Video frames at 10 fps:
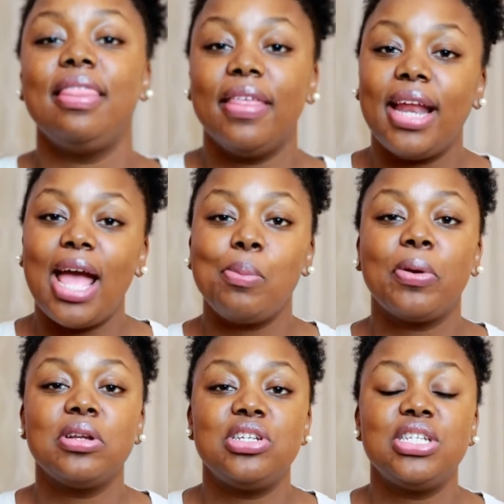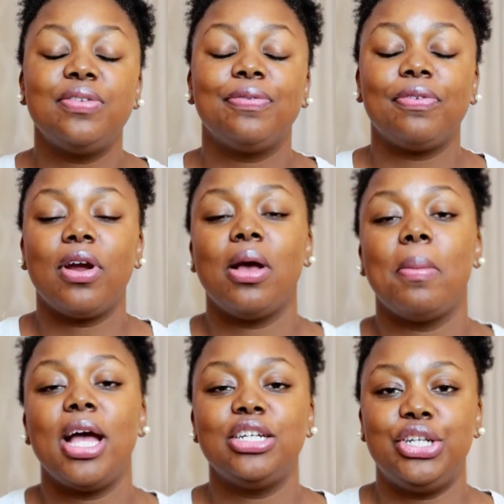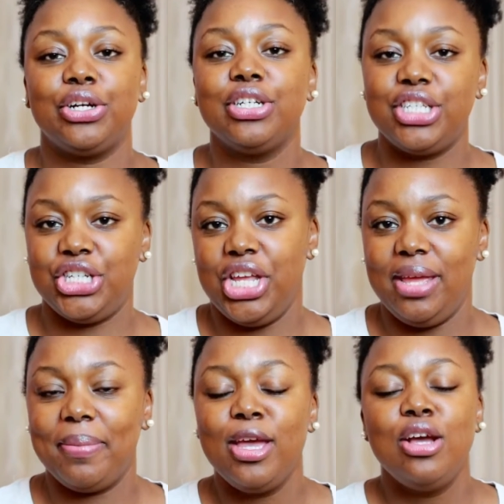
that I purchased from Dirt Cheap.